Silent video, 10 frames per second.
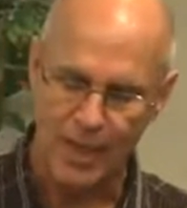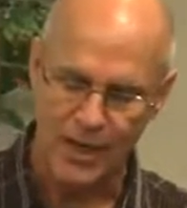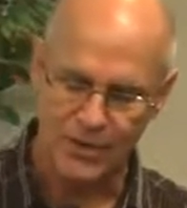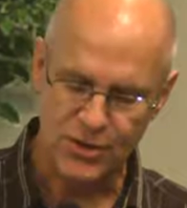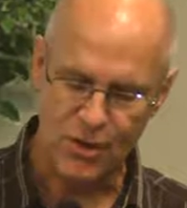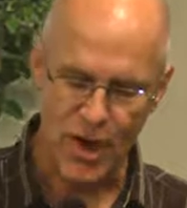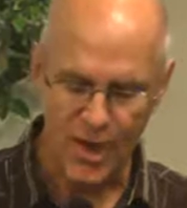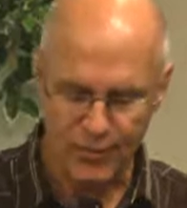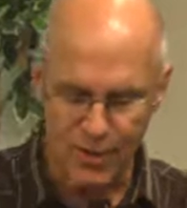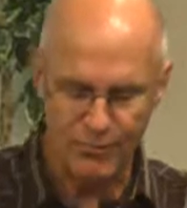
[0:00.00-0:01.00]
And so
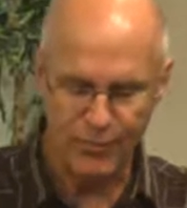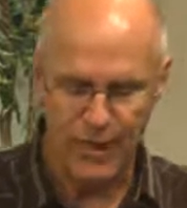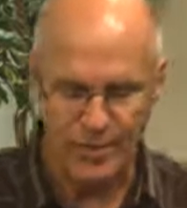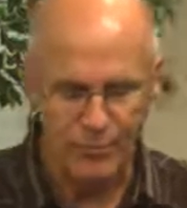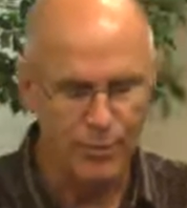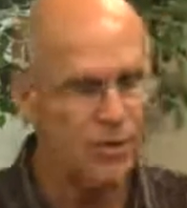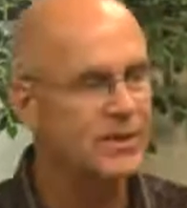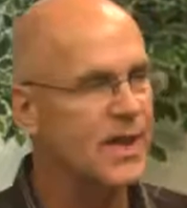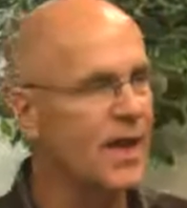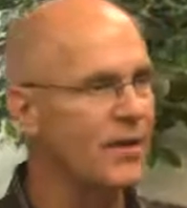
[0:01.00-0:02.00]
how do we break the
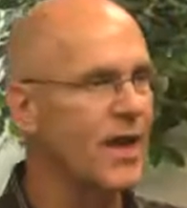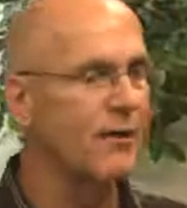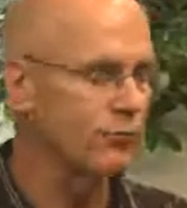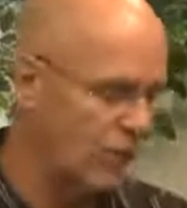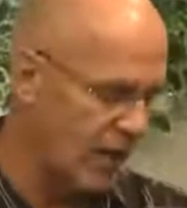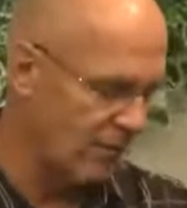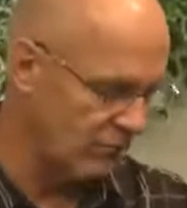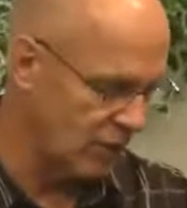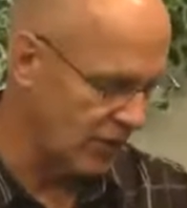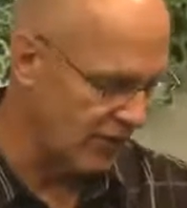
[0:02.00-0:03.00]
book down? And
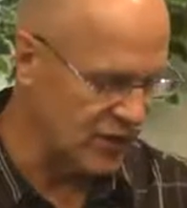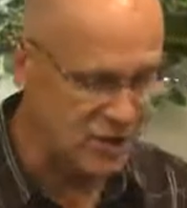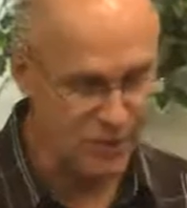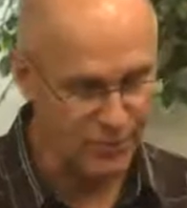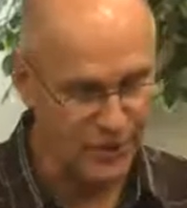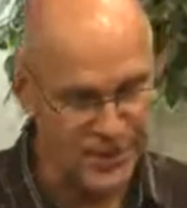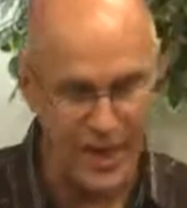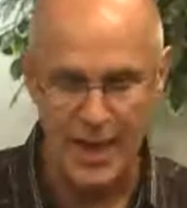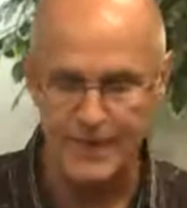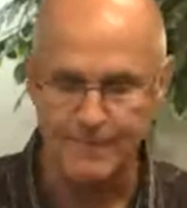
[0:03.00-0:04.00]
I'm going to finish up with
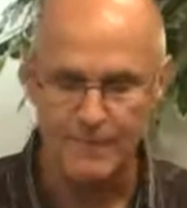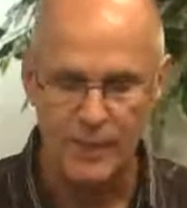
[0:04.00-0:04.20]
that.